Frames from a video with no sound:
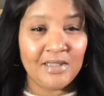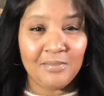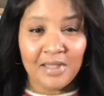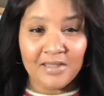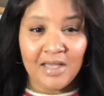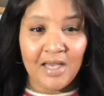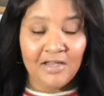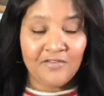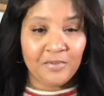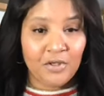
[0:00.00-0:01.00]
in my
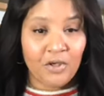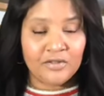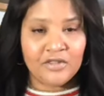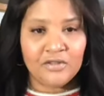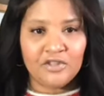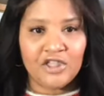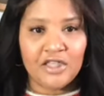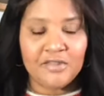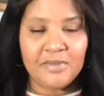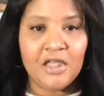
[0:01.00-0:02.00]
live, but also
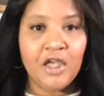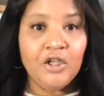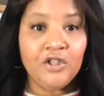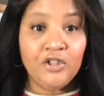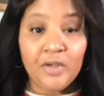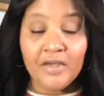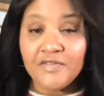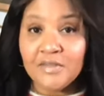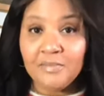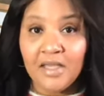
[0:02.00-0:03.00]
Jasmine, you
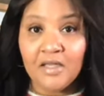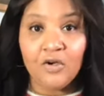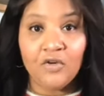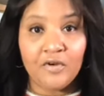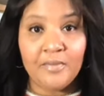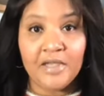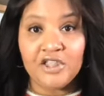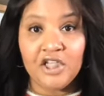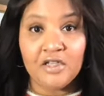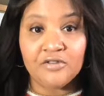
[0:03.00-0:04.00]
have some mail over at my
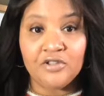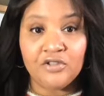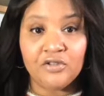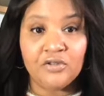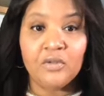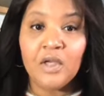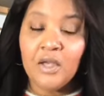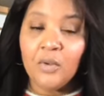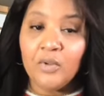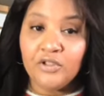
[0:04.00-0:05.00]
channel too.
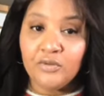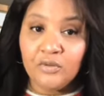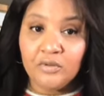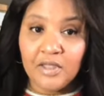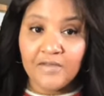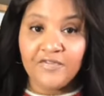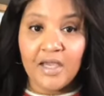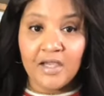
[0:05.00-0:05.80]
When you left that